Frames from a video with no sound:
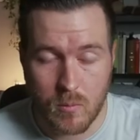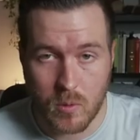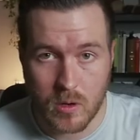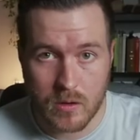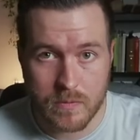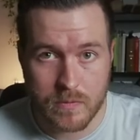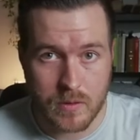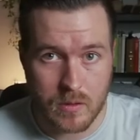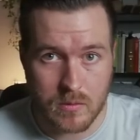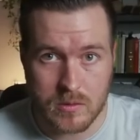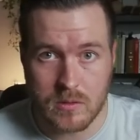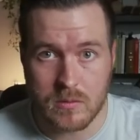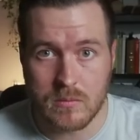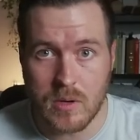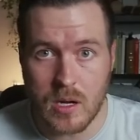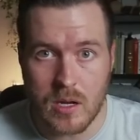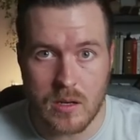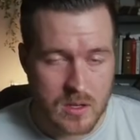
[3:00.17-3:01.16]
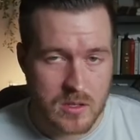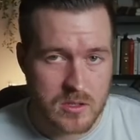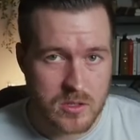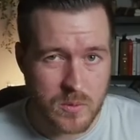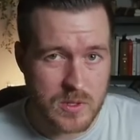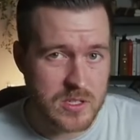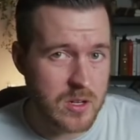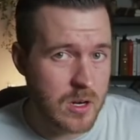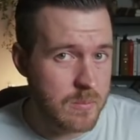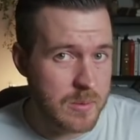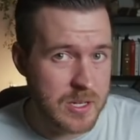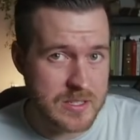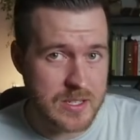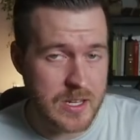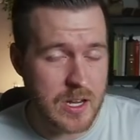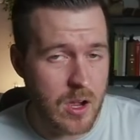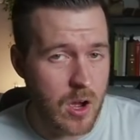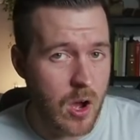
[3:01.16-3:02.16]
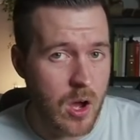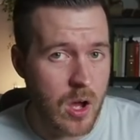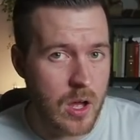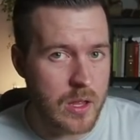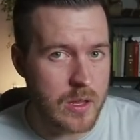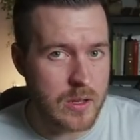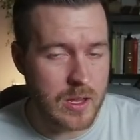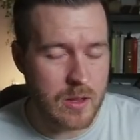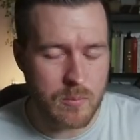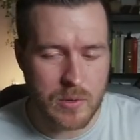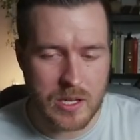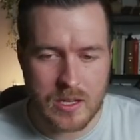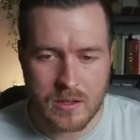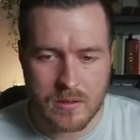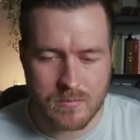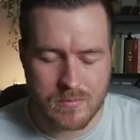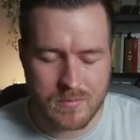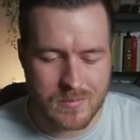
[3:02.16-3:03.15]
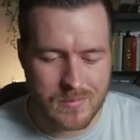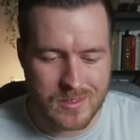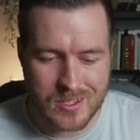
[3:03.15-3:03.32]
workflow workflow to run. So we start by saying on, and we can,